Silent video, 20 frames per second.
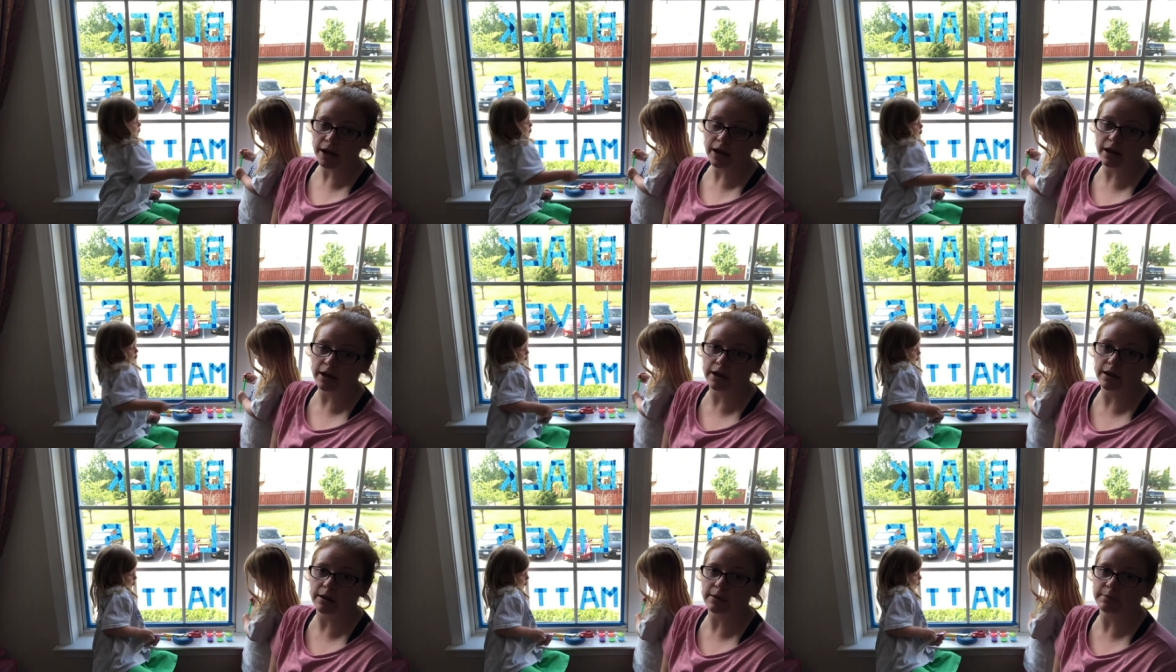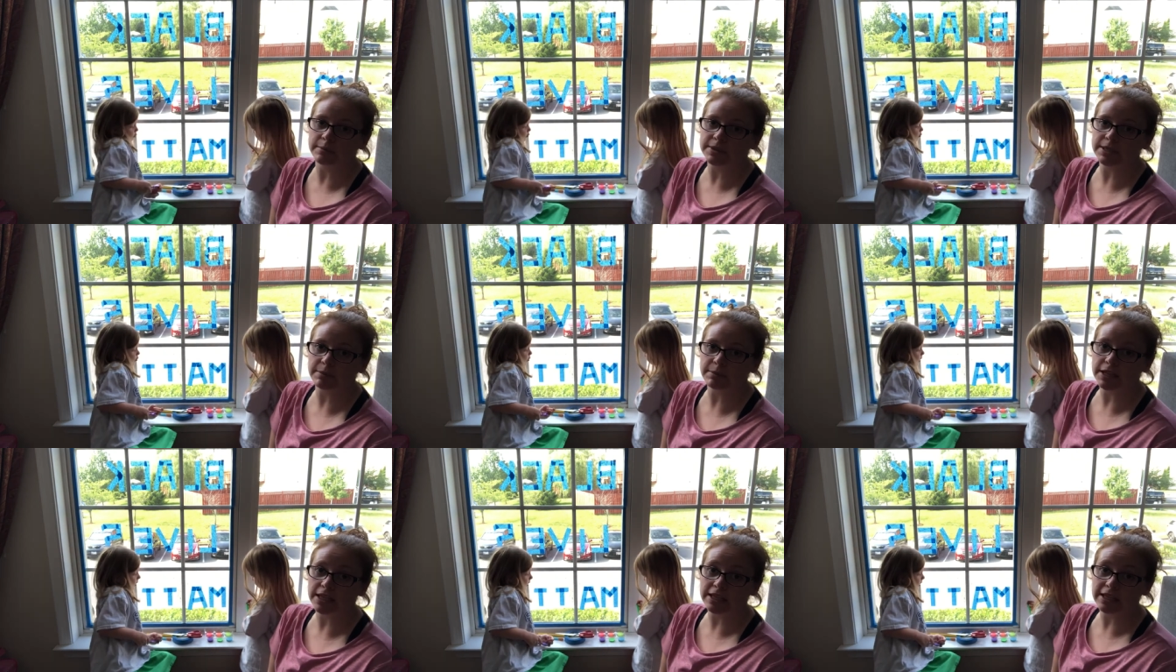Um,
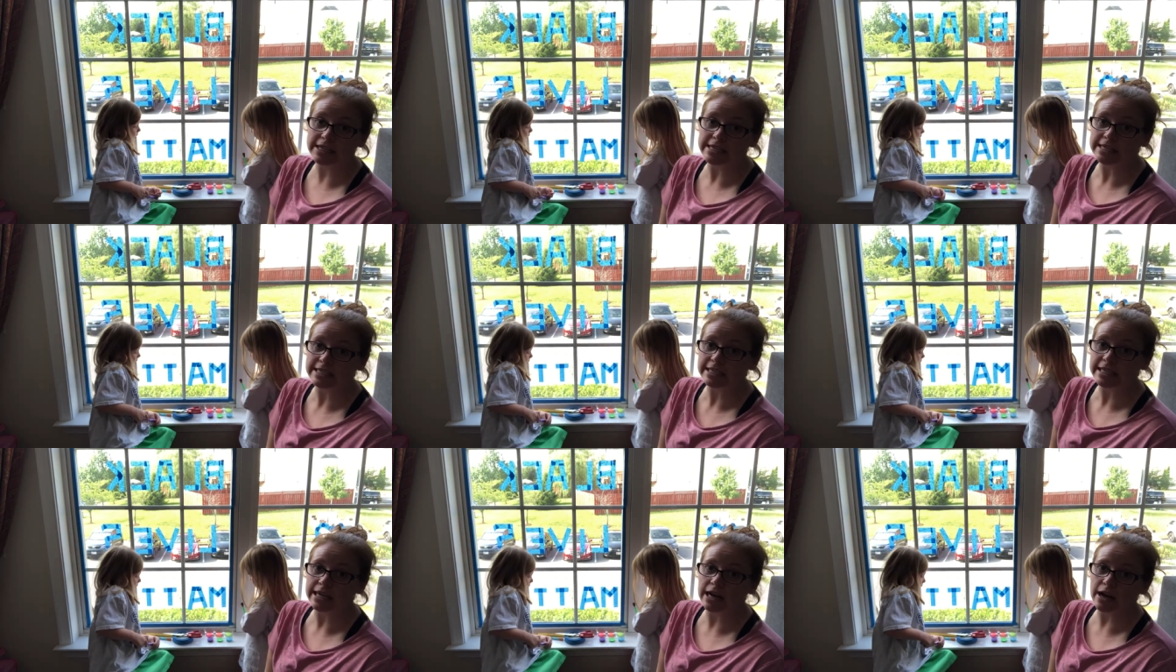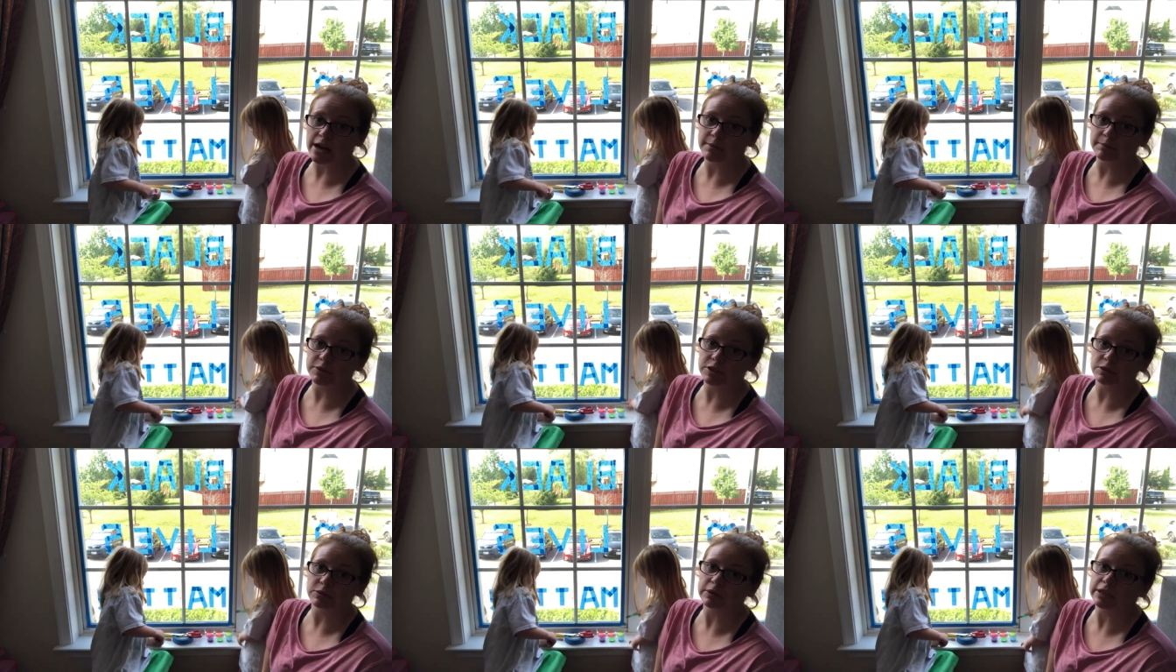some of the things that
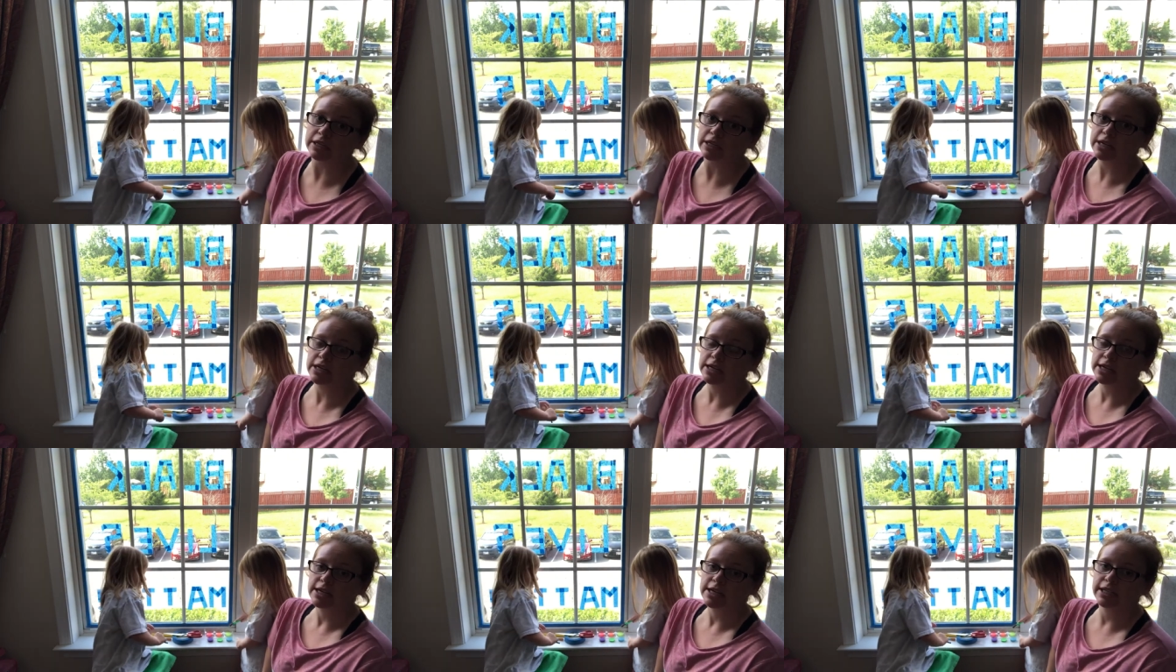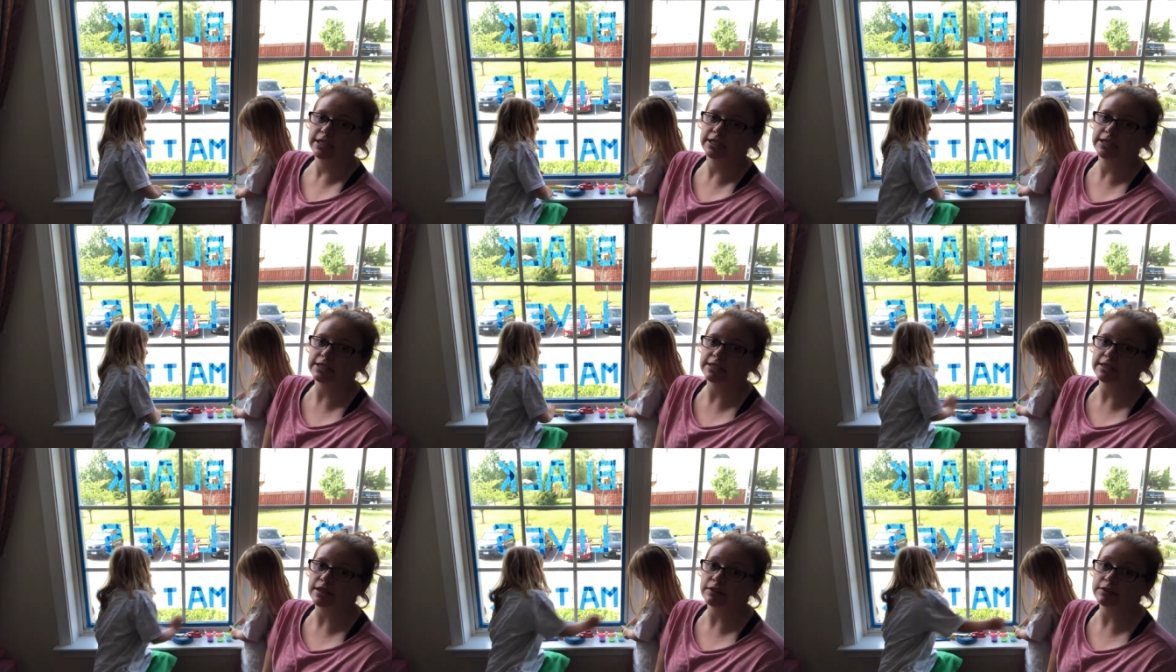I'm doing
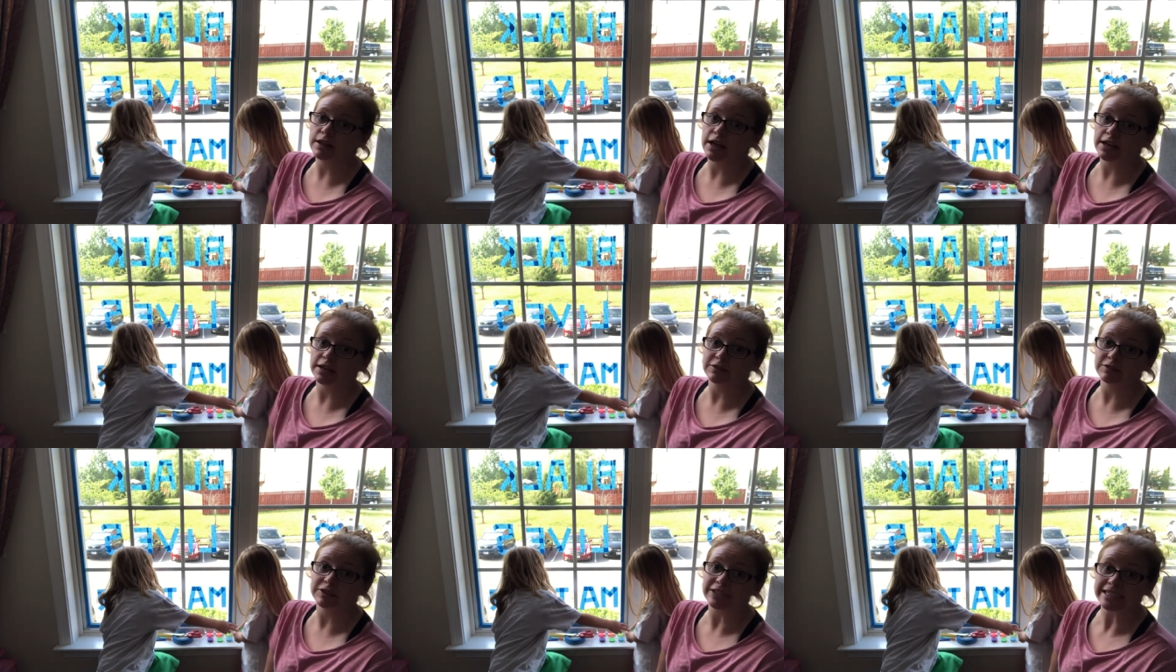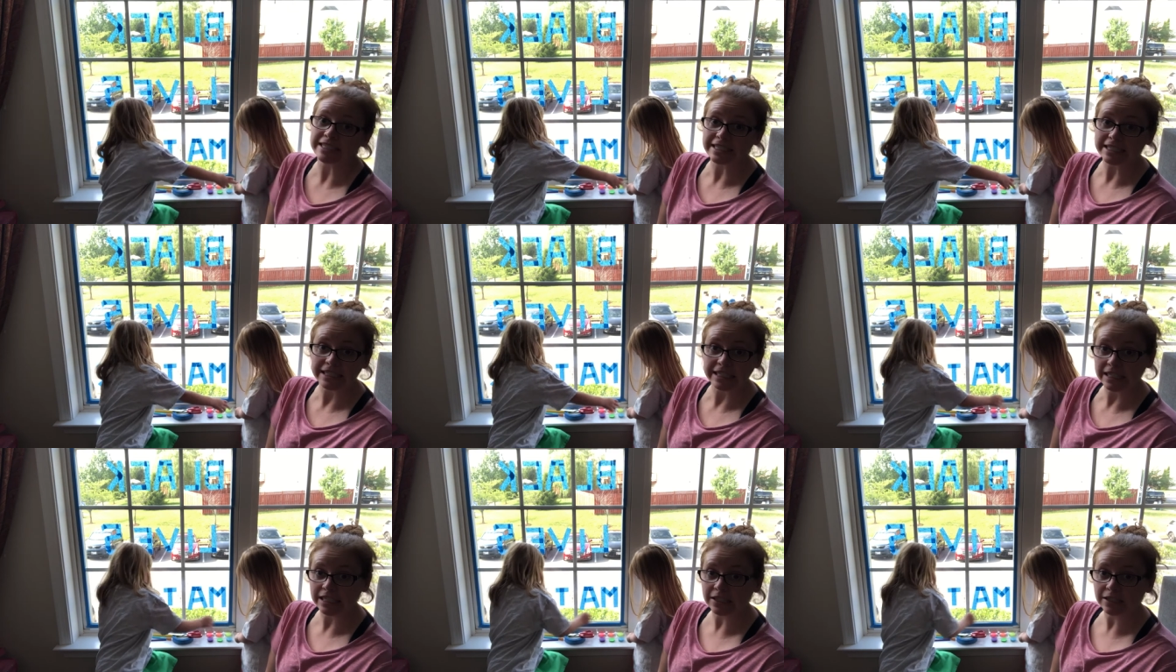is a lot of
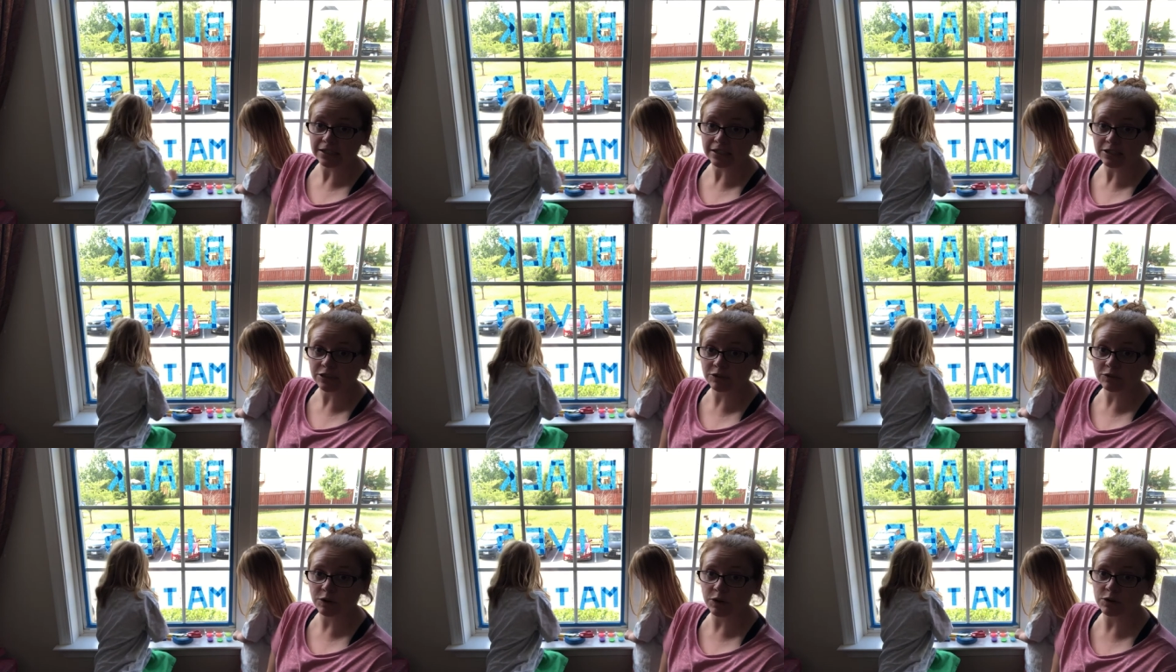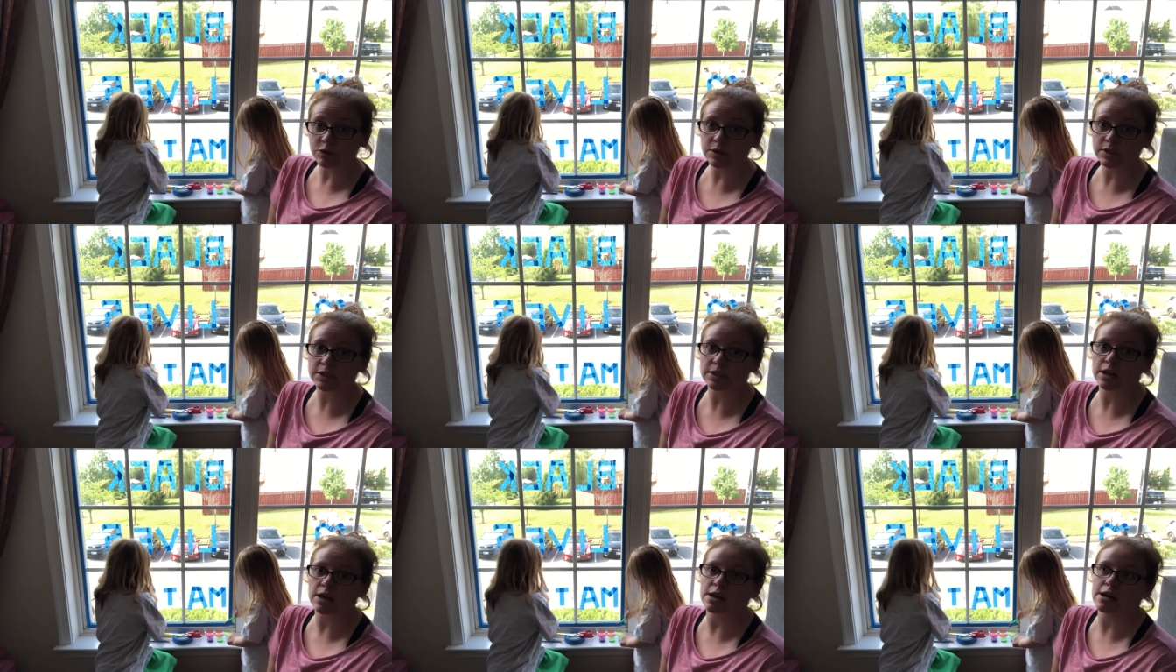listening to folks,